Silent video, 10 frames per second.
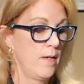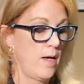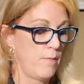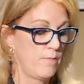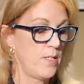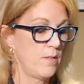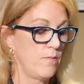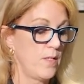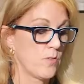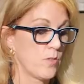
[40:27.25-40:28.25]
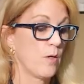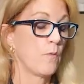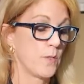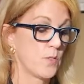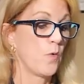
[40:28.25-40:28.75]
or
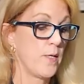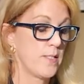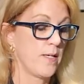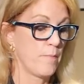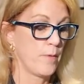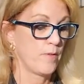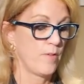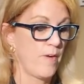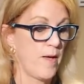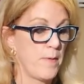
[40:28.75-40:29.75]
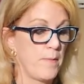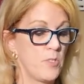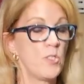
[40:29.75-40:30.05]
was going to give birth to 5 babies.